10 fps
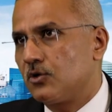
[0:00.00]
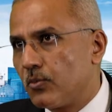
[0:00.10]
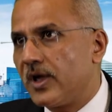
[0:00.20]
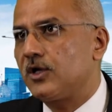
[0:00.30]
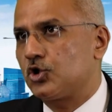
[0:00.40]

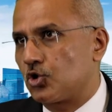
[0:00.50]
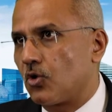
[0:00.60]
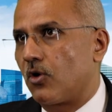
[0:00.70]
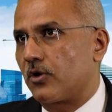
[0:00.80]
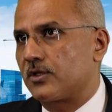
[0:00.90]
to make
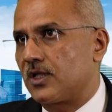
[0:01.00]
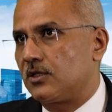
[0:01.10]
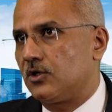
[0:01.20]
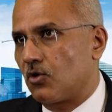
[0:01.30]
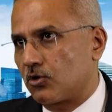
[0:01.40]
sure
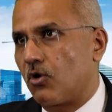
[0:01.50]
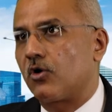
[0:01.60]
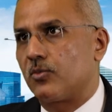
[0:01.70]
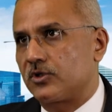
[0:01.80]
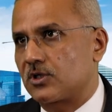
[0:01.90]
that the
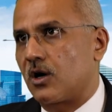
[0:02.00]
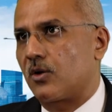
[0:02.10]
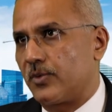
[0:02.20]
autonomous car